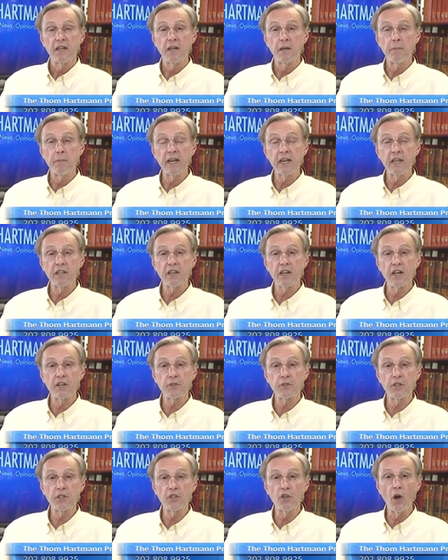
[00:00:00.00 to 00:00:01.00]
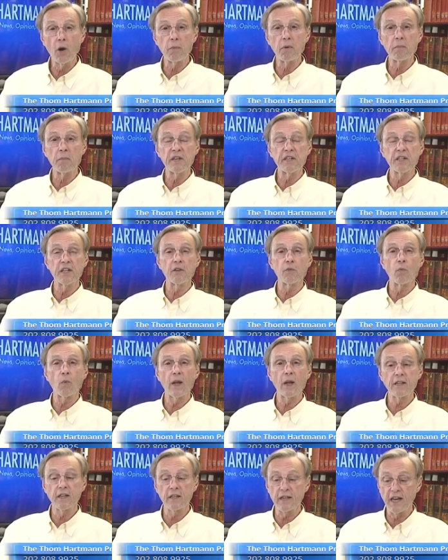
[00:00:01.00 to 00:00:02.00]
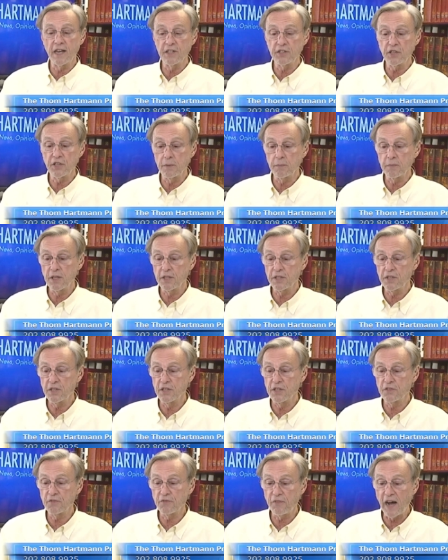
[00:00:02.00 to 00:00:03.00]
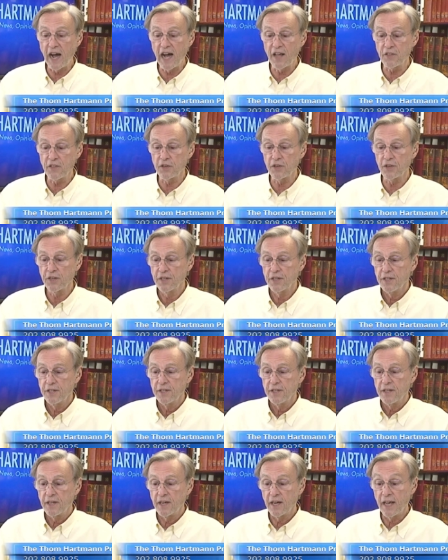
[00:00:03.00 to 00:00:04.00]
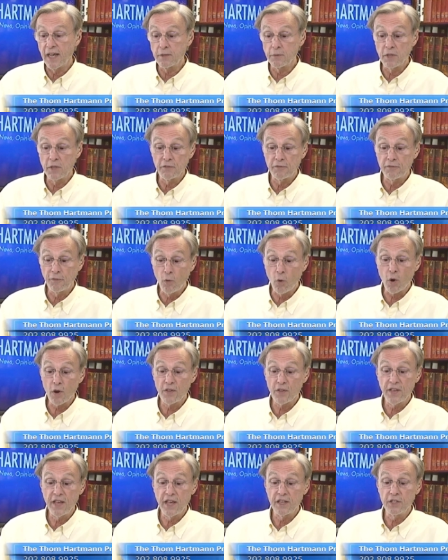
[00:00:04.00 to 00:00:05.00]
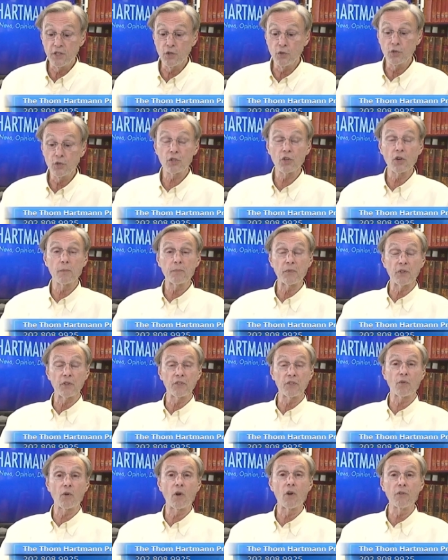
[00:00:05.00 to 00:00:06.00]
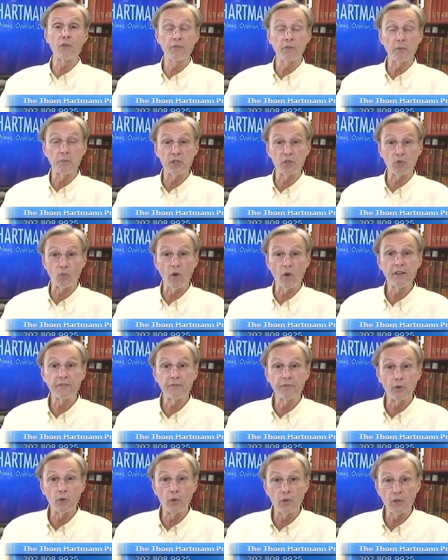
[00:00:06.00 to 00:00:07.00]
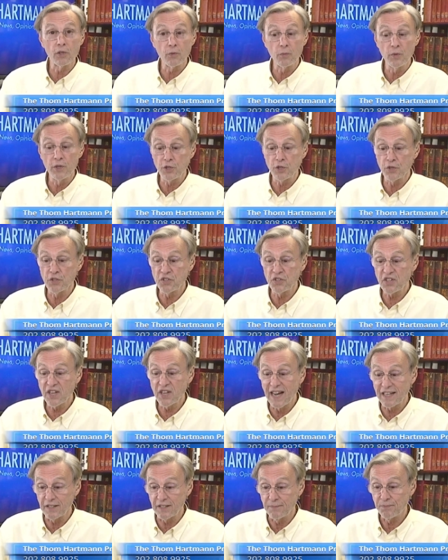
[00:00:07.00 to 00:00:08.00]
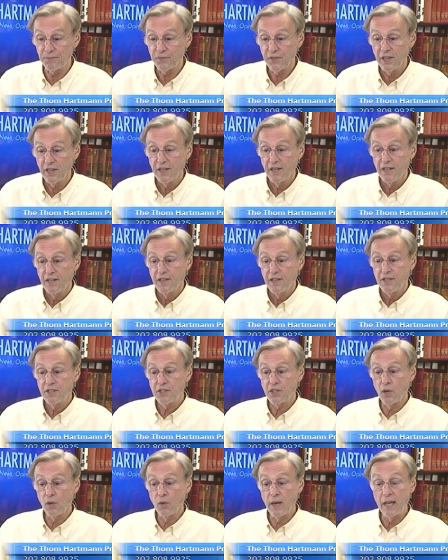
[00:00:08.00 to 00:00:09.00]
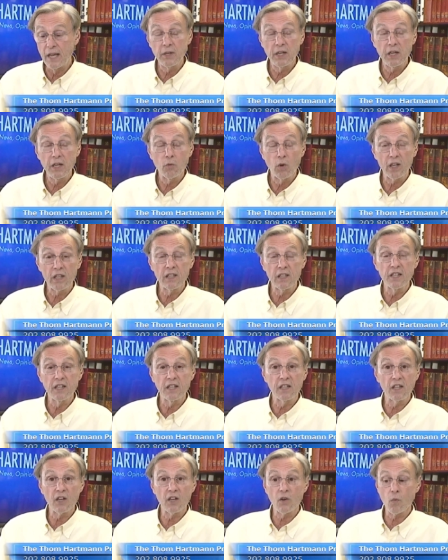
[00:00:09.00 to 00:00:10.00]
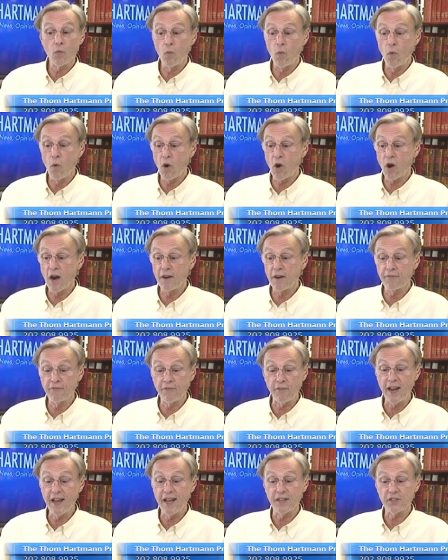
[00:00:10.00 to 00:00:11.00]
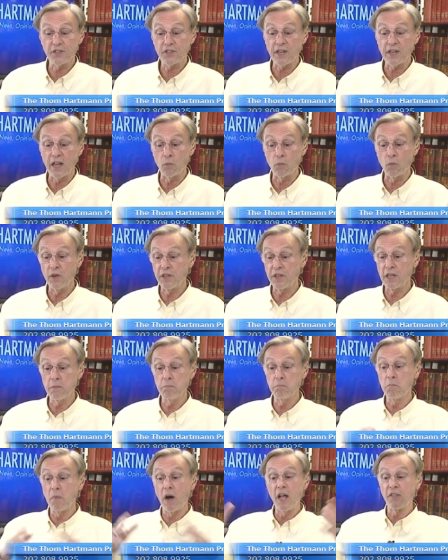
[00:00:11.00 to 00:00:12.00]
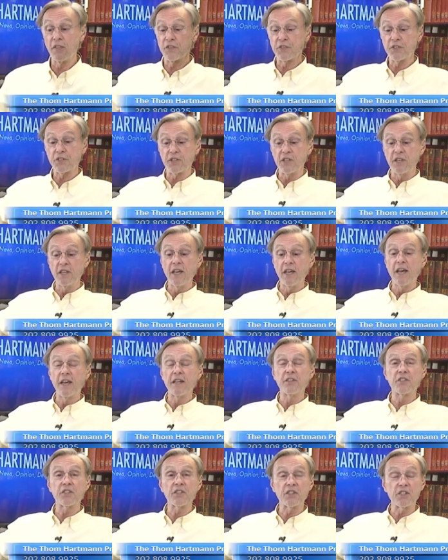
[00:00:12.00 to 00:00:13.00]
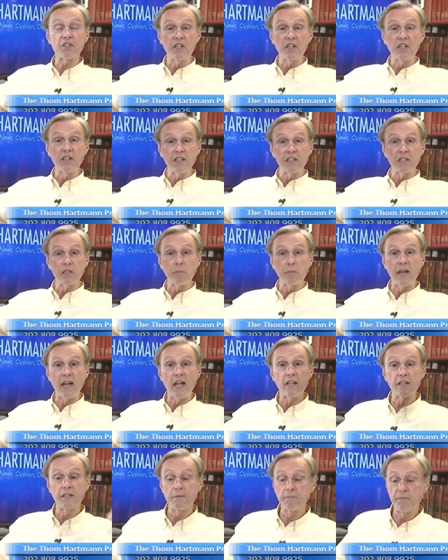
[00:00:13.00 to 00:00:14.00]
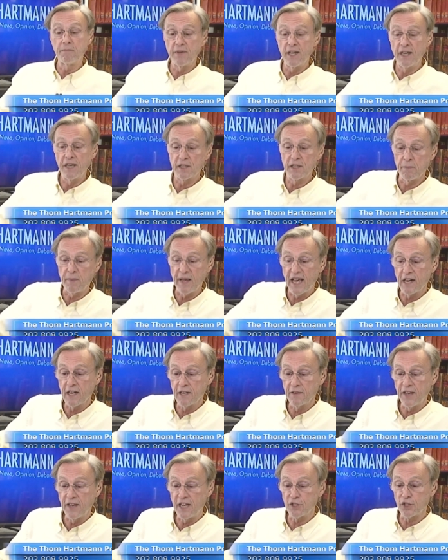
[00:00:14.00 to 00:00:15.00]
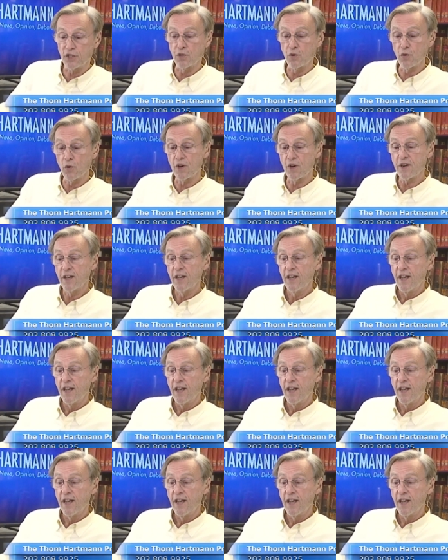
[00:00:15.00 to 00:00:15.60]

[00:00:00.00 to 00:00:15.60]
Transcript: many of the country's noblemen didn't recognize him because his father, Henry IV, had usurped the throne from its rightful holder, Richard II. So Henry quickly declared war on France, and within months he had succeeded at the Battle of Agincourt,